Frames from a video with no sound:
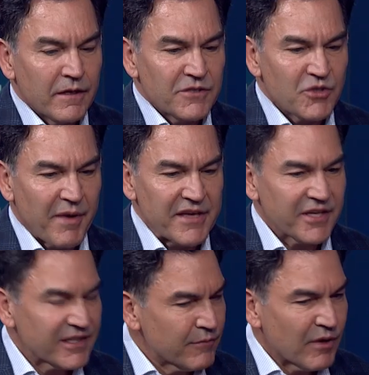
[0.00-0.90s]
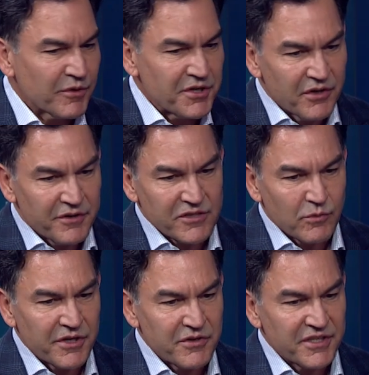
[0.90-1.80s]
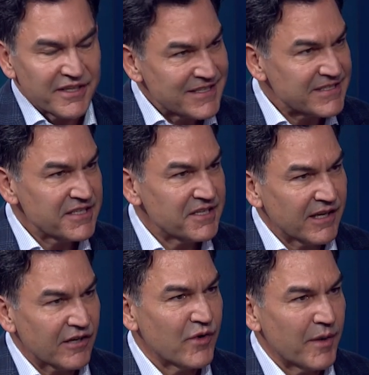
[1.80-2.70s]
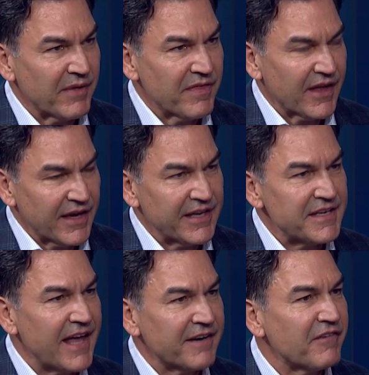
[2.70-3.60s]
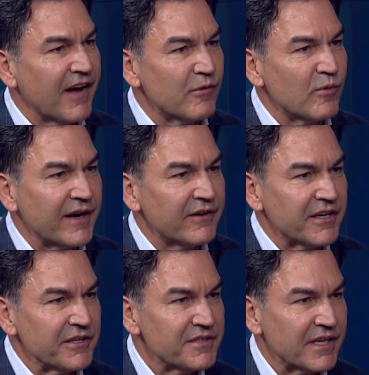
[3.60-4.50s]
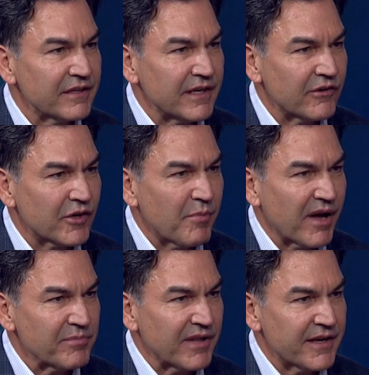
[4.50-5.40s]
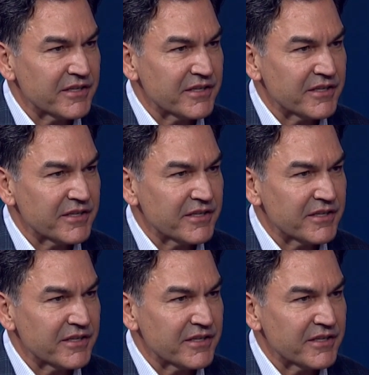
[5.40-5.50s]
So basically what we're doing is we're using existing equipment that can identify where a utility or a pipeline